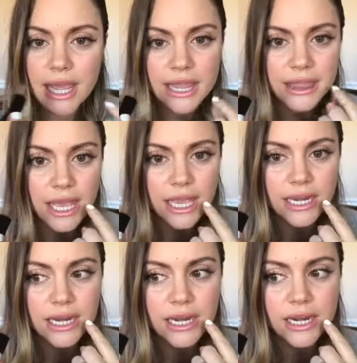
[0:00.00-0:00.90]
And
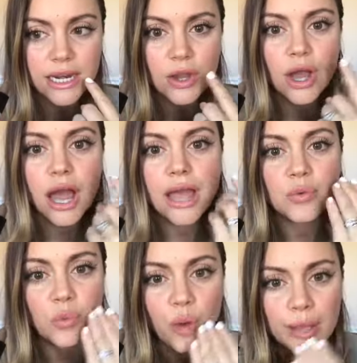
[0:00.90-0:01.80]
then I
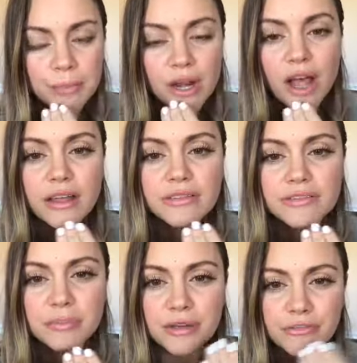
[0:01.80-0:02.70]
wipe it
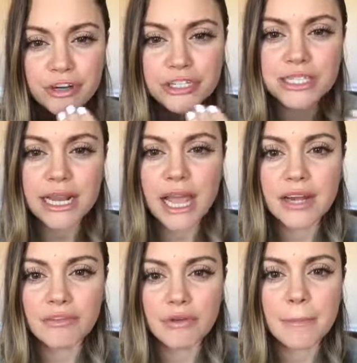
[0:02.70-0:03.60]
off, but first I
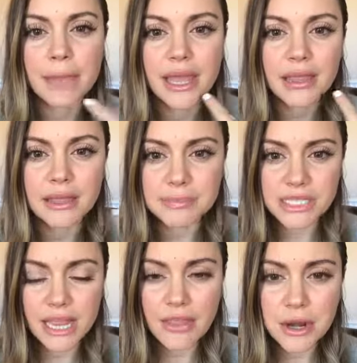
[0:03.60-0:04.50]
kind of rub my lips
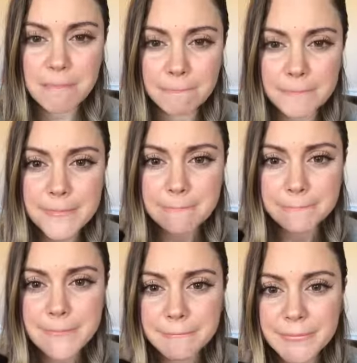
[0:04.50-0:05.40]
together
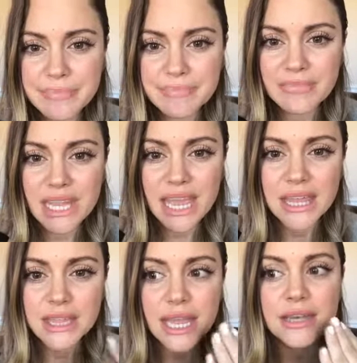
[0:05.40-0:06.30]

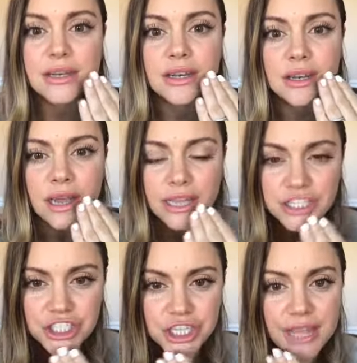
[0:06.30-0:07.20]
and then I
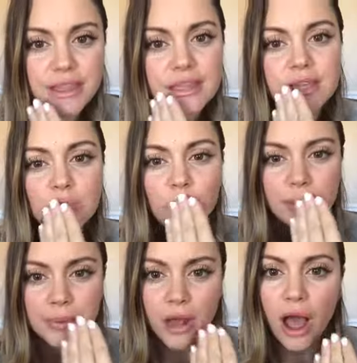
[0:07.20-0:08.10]
gently
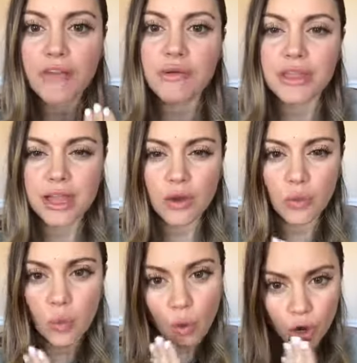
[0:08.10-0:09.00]
wipe it off with like a
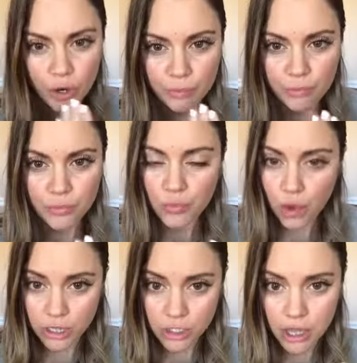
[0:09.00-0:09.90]
warm
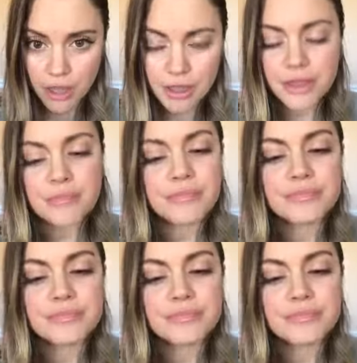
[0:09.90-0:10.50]
washcloth.